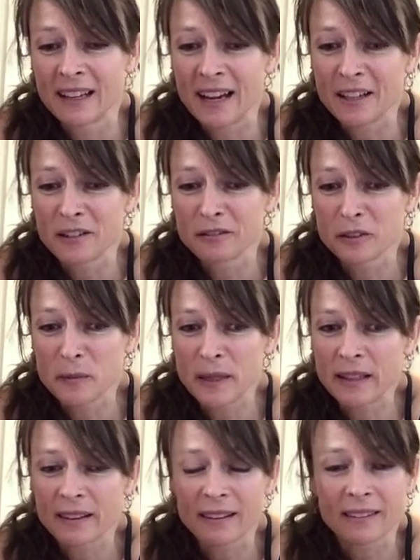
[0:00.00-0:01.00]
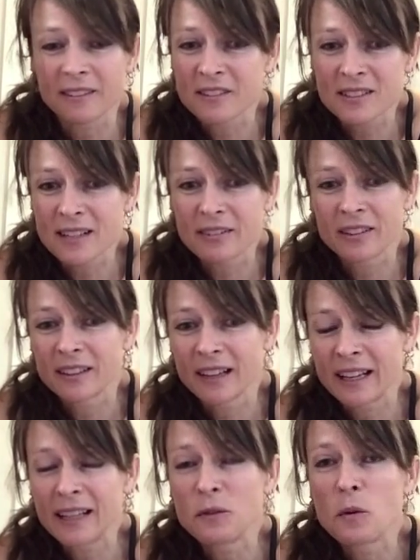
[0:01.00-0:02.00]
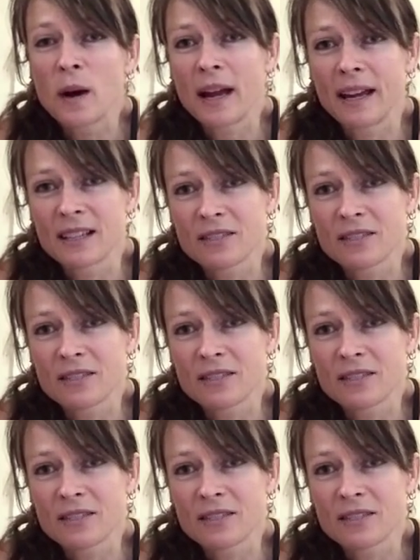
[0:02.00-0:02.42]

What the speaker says: I know for me, there's never any way,